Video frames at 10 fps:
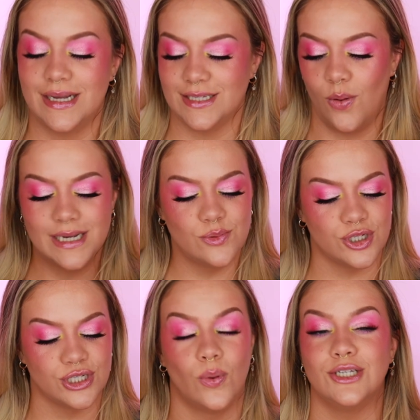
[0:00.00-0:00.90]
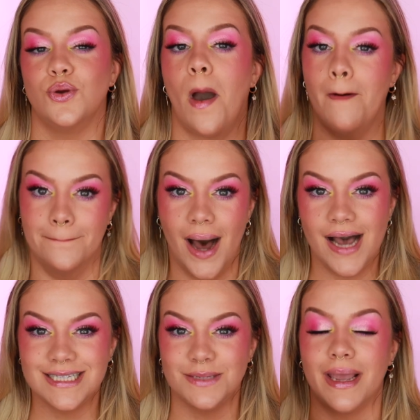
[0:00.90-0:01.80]
as always, we're just going to
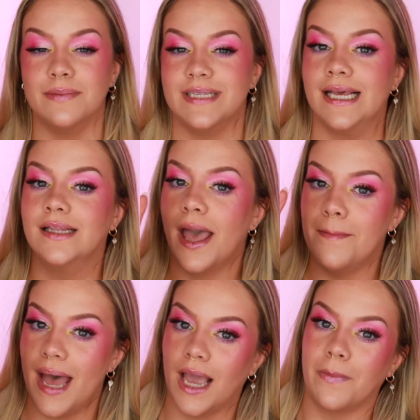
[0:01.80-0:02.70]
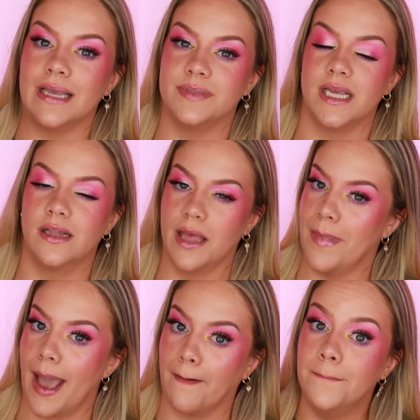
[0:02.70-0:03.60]
unbox my Ipsy Glam Bag, my Ipsy Glam
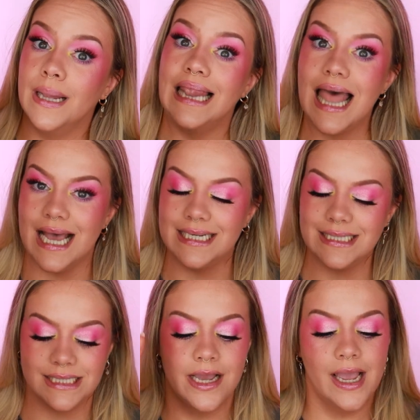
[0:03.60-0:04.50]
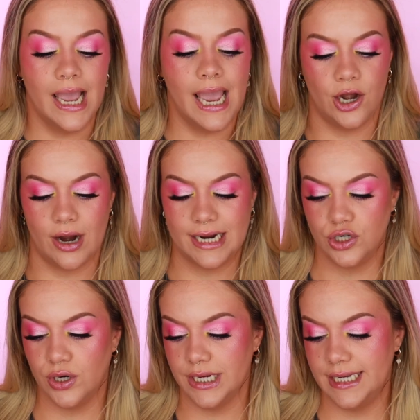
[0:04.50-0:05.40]
Bag Plus, and our extra
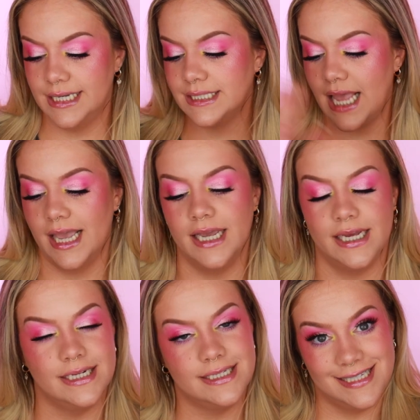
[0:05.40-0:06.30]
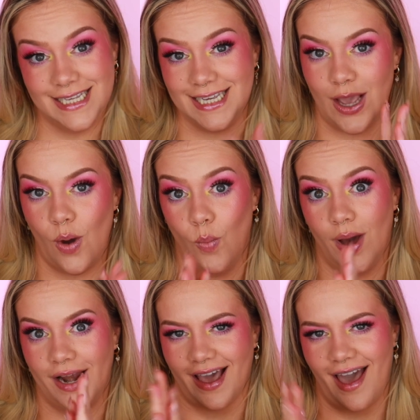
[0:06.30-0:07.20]
goodies and see
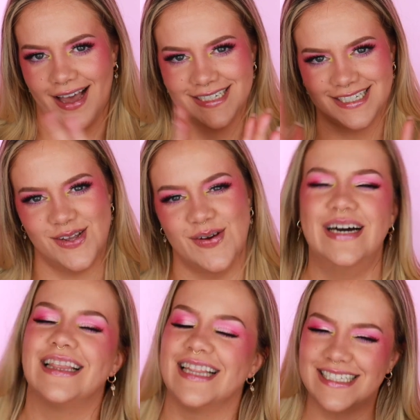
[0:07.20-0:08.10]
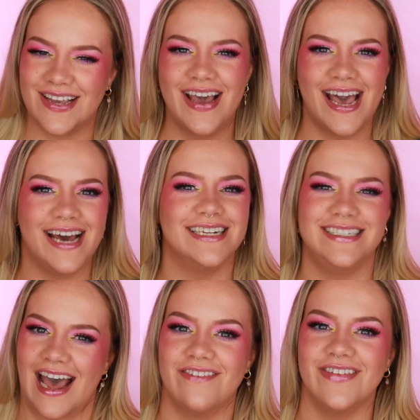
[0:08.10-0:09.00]
what I got. So let's go ahead and
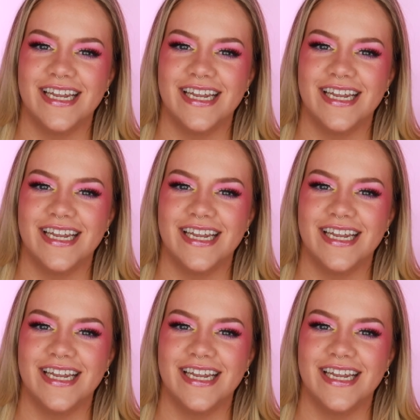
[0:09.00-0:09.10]
dive in.